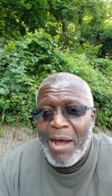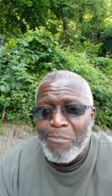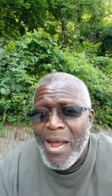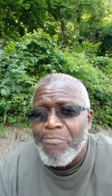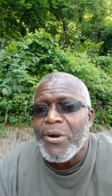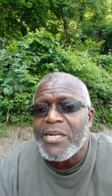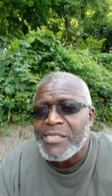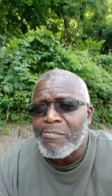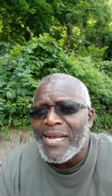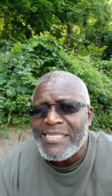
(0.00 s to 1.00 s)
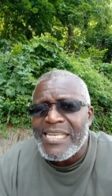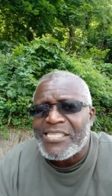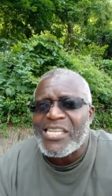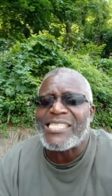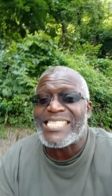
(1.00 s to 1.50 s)
my brothers and my
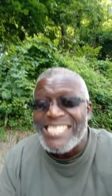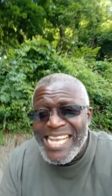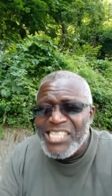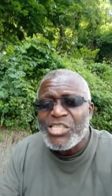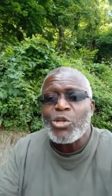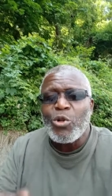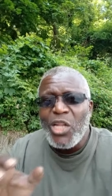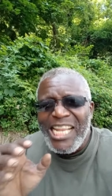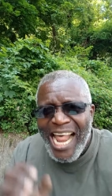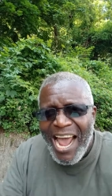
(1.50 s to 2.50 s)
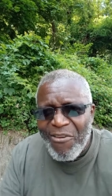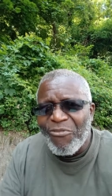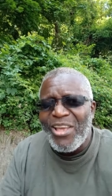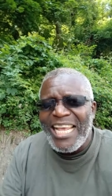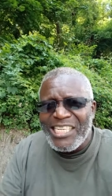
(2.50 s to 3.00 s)
sisters, this
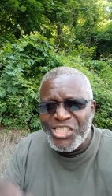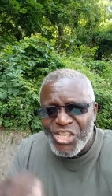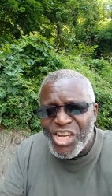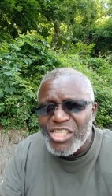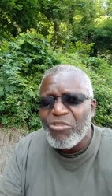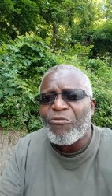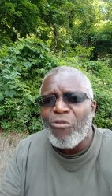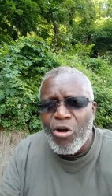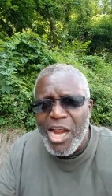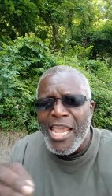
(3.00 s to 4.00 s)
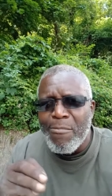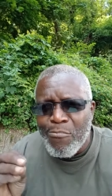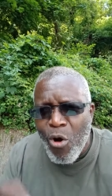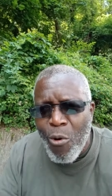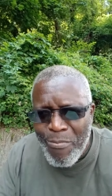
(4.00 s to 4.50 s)
life is just for a
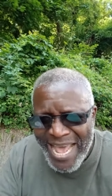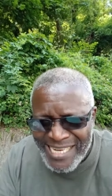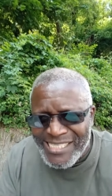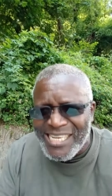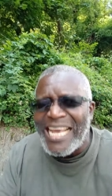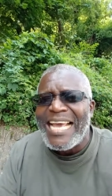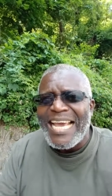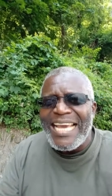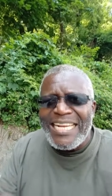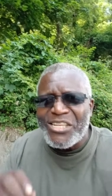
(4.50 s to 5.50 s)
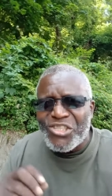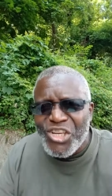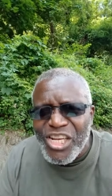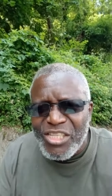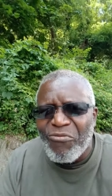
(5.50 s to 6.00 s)
moment, it is
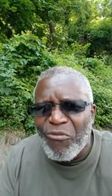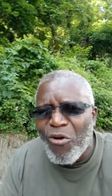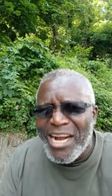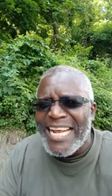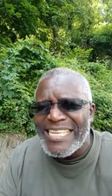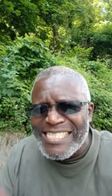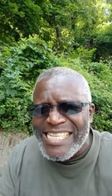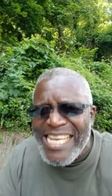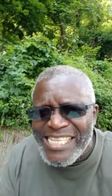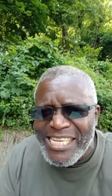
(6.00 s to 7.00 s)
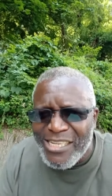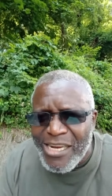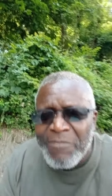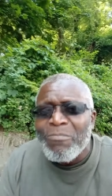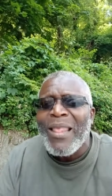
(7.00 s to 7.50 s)
just for a season.
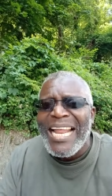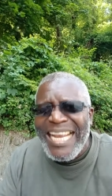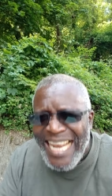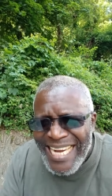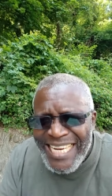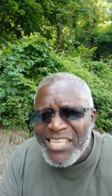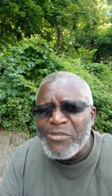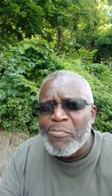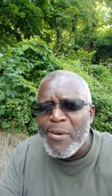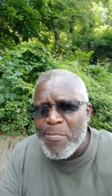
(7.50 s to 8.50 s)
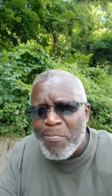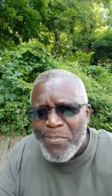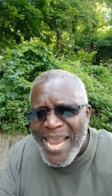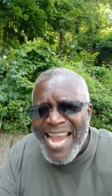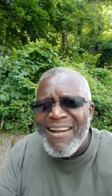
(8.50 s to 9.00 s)
Let us
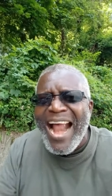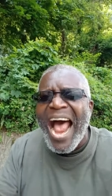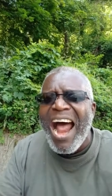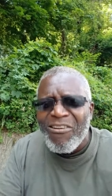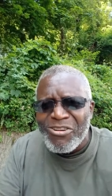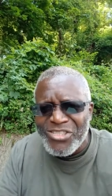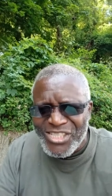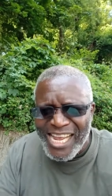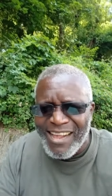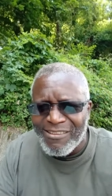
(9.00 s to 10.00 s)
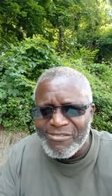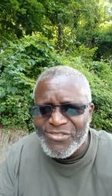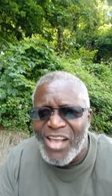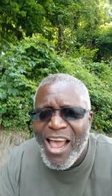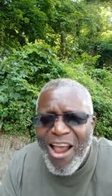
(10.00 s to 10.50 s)
prepare
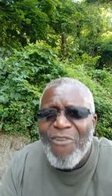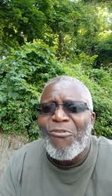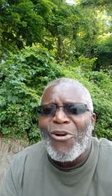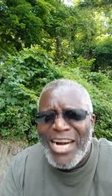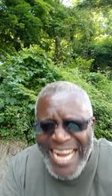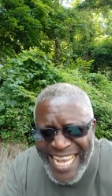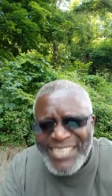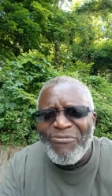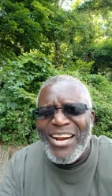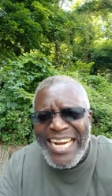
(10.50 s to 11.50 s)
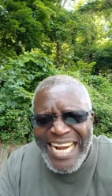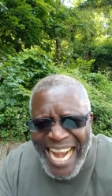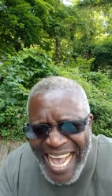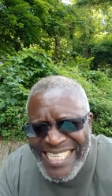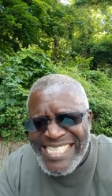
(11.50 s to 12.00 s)
ourselves for
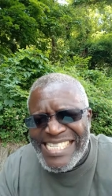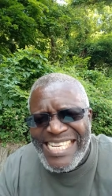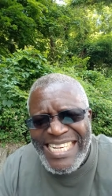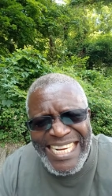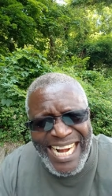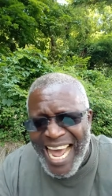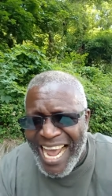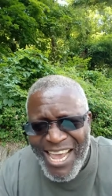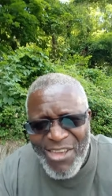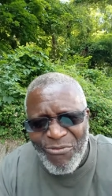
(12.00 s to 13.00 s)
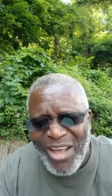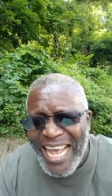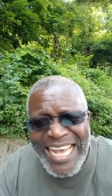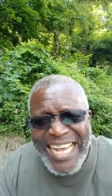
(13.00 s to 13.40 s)
everlasting life uh,